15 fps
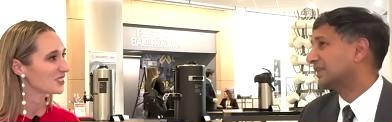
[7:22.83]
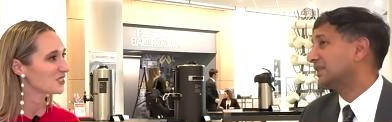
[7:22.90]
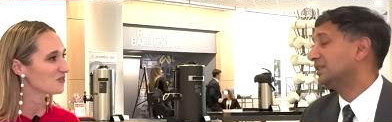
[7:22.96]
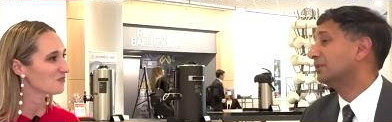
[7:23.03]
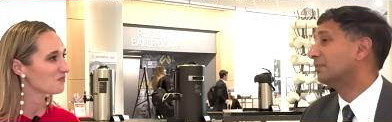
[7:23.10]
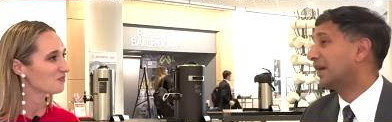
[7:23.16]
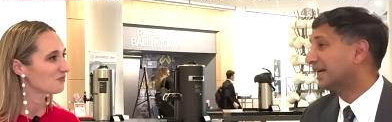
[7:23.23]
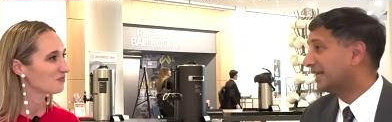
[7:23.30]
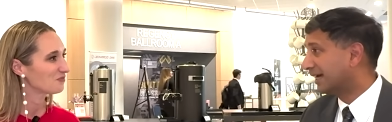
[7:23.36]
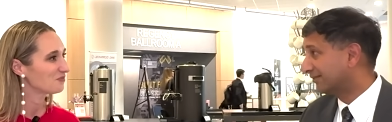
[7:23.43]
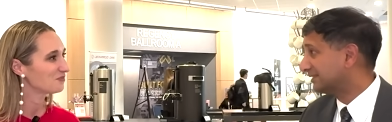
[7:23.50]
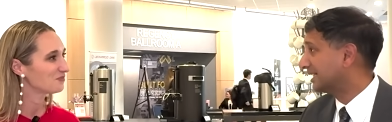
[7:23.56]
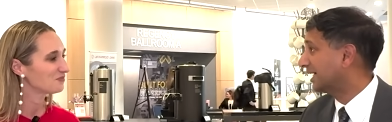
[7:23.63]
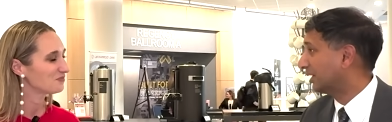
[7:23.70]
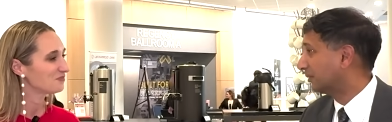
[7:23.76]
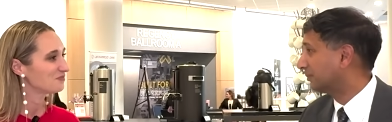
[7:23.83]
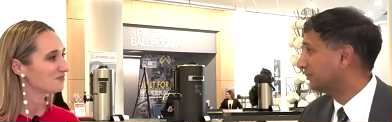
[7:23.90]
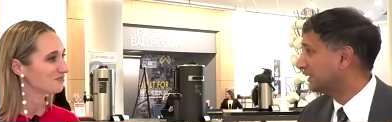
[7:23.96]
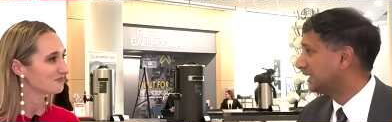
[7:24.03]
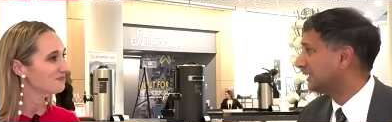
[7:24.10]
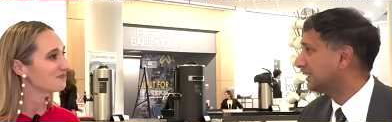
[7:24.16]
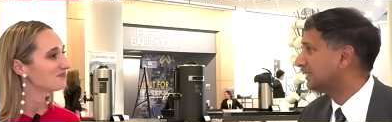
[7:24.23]
Speaker 1: You might have to help
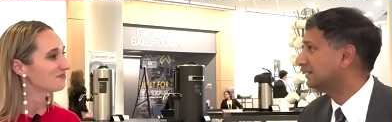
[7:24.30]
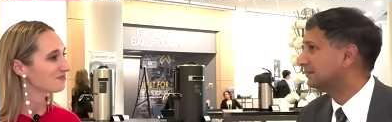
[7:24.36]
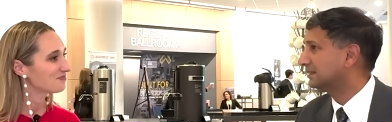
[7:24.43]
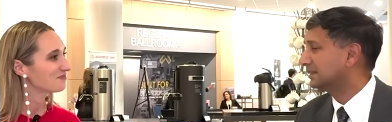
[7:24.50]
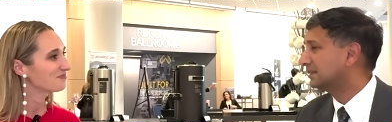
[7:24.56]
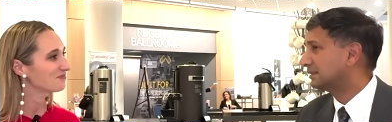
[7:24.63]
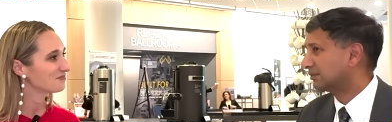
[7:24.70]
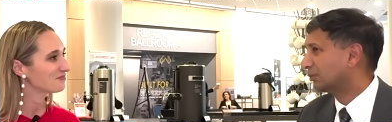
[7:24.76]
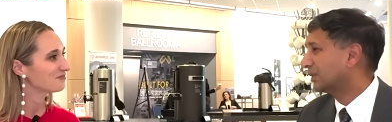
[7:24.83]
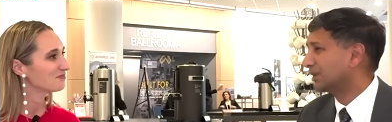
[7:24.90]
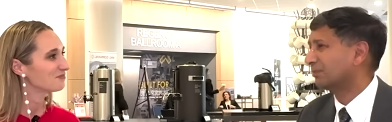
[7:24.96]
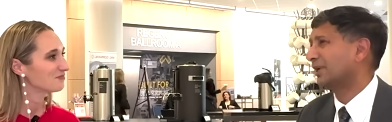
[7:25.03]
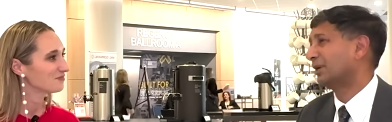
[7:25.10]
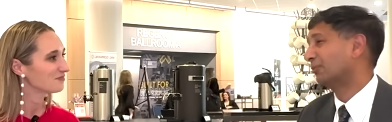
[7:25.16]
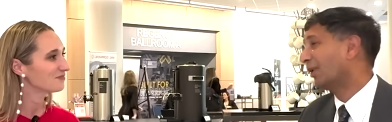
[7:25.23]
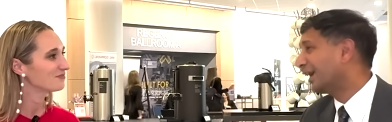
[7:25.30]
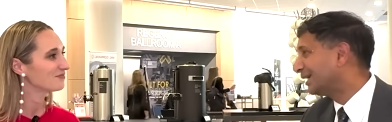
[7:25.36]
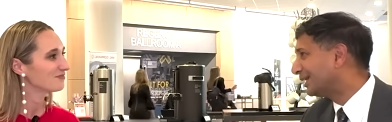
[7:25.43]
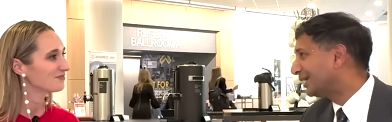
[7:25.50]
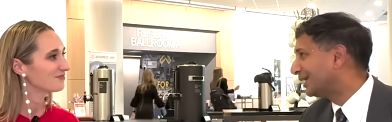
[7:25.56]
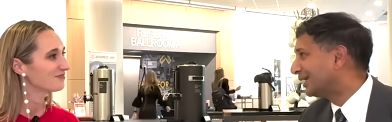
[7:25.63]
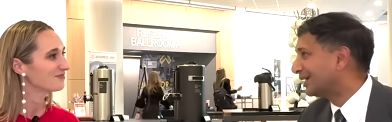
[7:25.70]
me with my
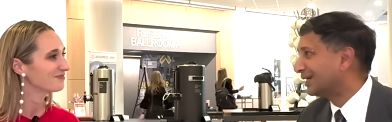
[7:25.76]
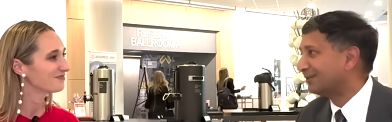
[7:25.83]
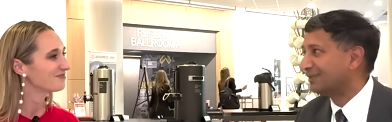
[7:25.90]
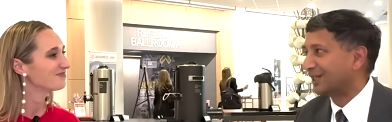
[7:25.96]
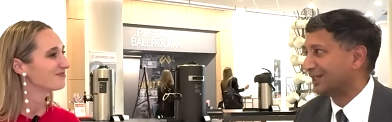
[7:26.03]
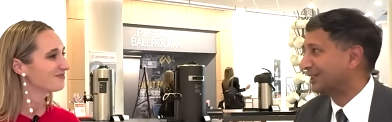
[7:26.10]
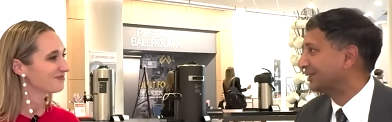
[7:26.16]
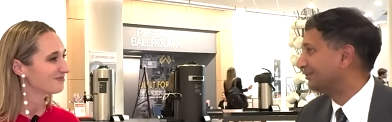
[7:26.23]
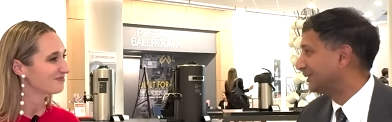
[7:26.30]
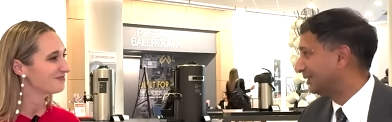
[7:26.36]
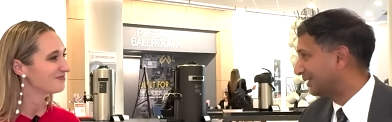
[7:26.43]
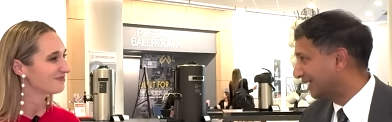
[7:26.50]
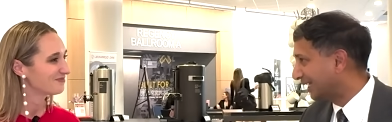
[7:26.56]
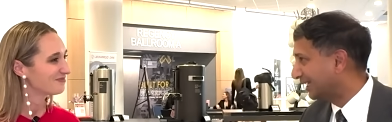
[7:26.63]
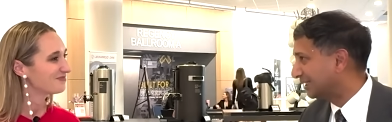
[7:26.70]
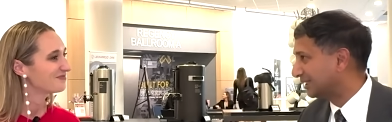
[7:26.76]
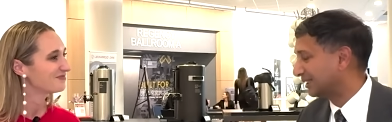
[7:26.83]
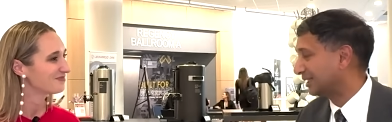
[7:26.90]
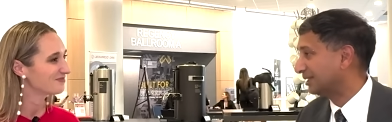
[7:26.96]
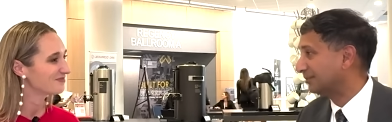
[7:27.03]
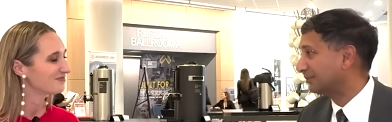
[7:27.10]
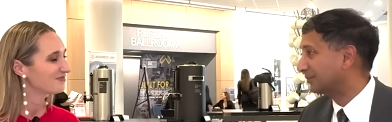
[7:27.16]
writing and my
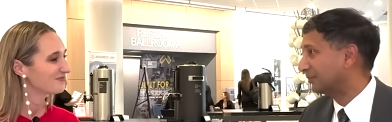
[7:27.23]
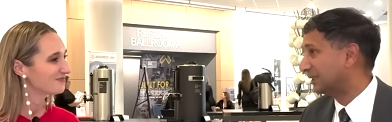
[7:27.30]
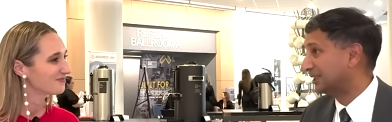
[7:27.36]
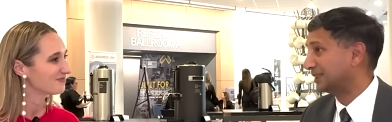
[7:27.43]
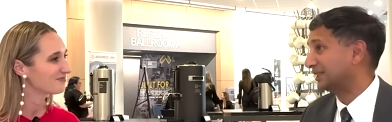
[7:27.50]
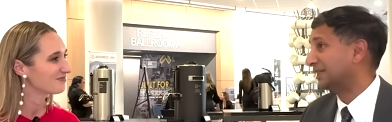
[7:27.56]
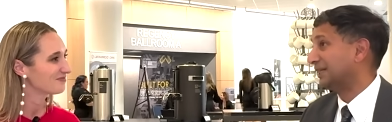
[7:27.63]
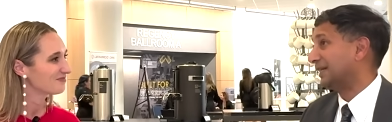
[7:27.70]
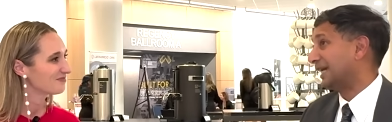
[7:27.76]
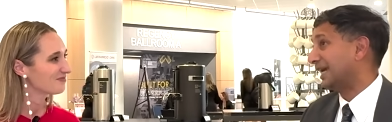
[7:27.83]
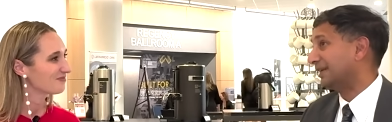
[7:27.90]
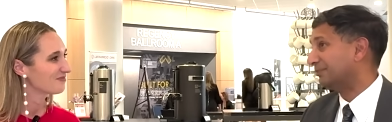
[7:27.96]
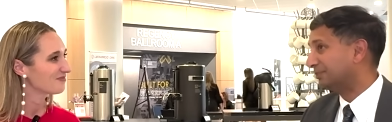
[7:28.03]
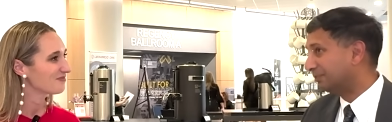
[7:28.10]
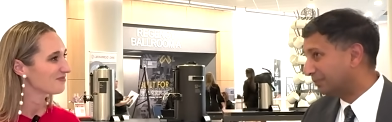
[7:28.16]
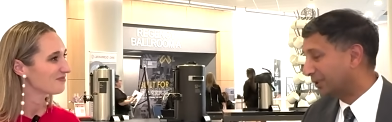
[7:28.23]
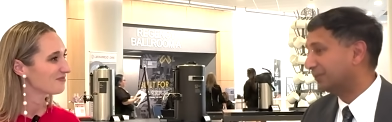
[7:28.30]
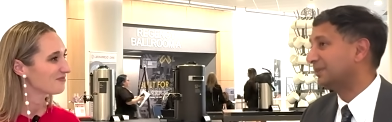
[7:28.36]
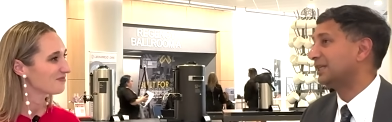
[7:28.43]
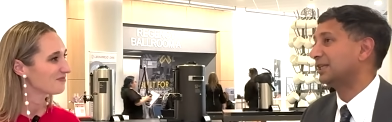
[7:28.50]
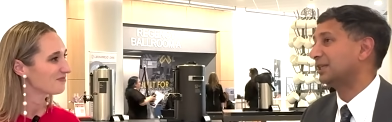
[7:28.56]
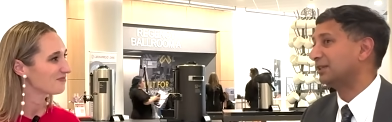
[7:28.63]
communication, which and
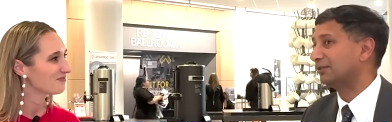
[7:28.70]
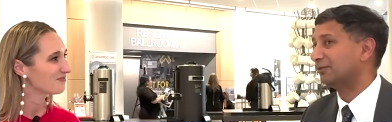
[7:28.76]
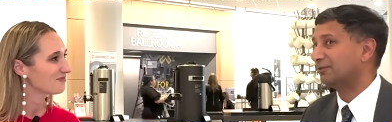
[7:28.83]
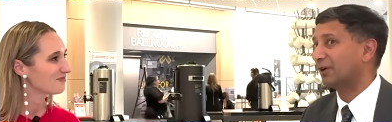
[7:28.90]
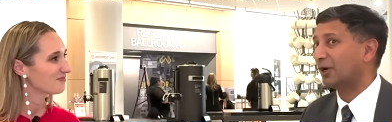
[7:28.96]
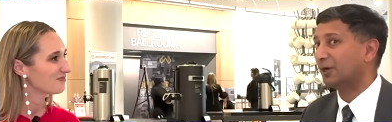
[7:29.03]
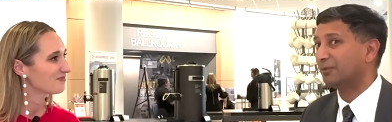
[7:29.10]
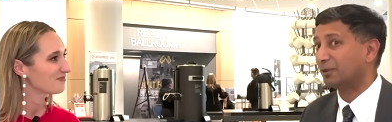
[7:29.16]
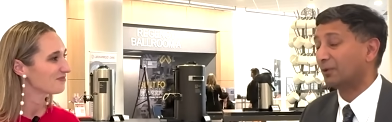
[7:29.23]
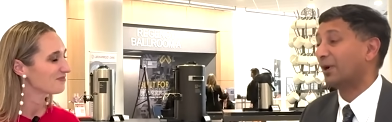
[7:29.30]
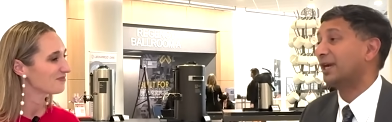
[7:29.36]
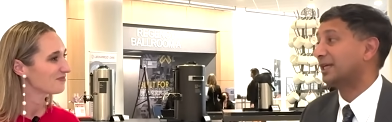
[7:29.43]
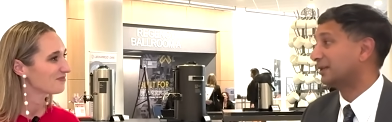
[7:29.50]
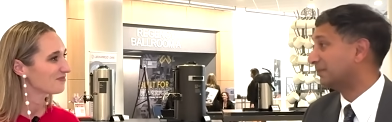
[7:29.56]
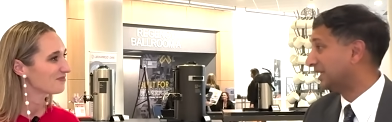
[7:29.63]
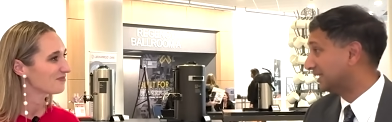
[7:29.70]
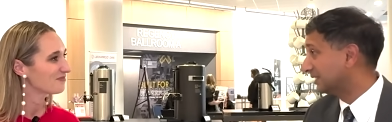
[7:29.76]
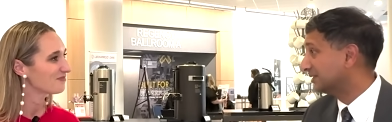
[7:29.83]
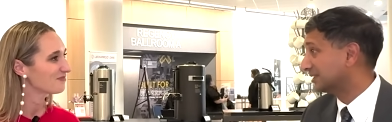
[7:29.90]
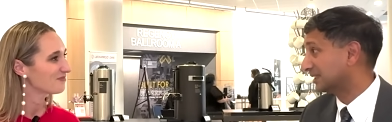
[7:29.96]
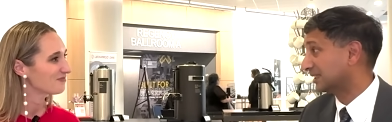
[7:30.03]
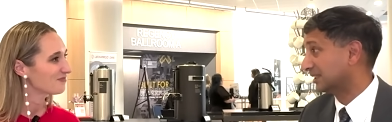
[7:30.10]
put me in an environment where I can make
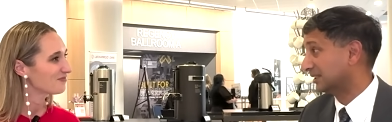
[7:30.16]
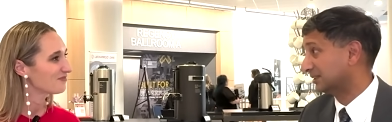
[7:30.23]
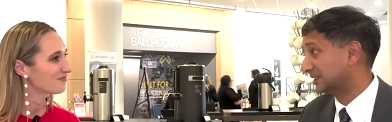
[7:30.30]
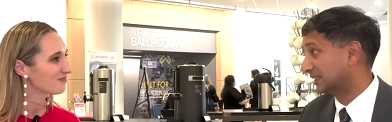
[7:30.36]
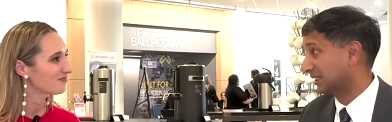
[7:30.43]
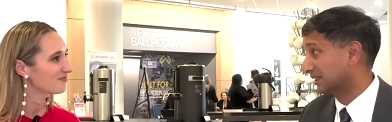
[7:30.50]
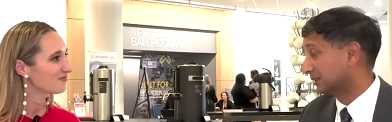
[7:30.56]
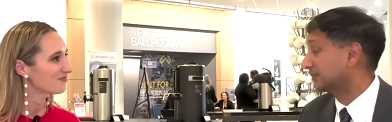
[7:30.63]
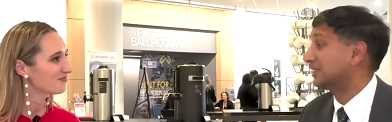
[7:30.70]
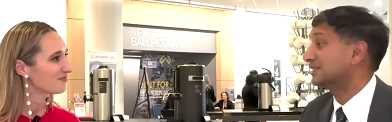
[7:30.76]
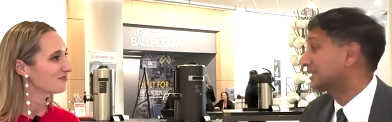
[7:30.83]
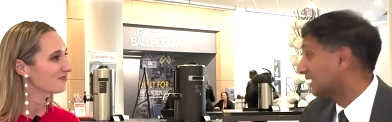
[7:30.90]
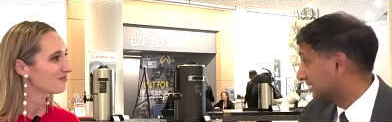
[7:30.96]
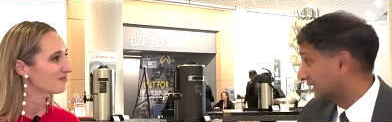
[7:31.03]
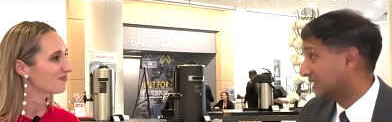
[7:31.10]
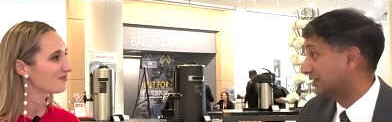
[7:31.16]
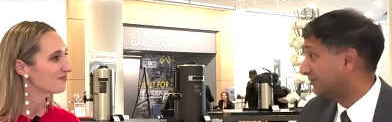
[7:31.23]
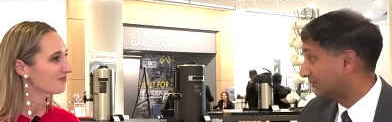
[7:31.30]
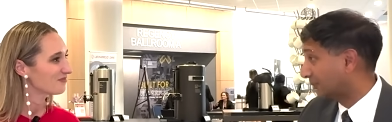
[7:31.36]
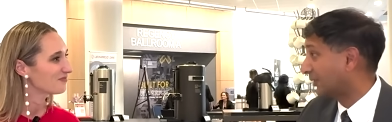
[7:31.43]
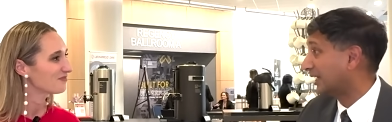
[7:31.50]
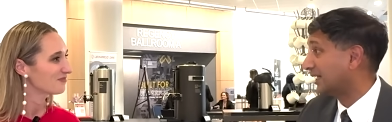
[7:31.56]
use of those skills. But it sounds like
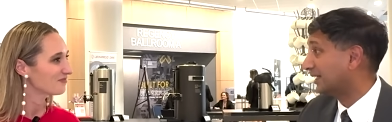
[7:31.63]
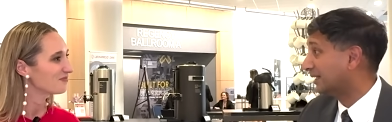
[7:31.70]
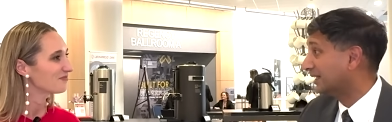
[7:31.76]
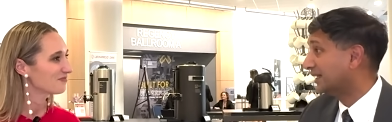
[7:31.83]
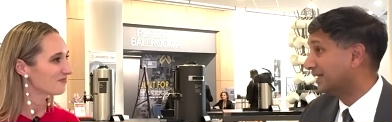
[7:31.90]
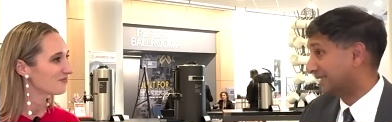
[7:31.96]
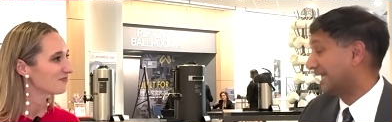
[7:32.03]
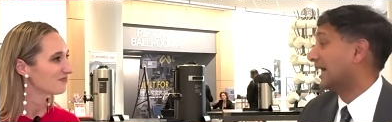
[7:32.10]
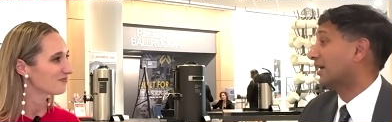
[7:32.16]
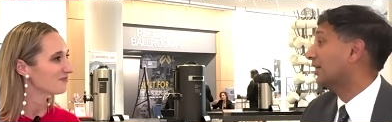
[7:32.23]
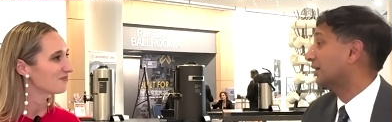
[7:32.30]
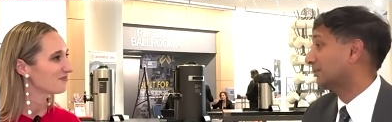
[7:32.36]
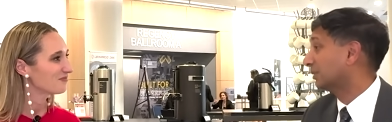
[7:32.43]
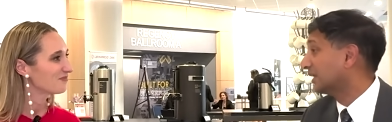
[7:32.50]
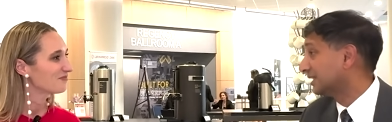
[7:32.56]
you've created that kind of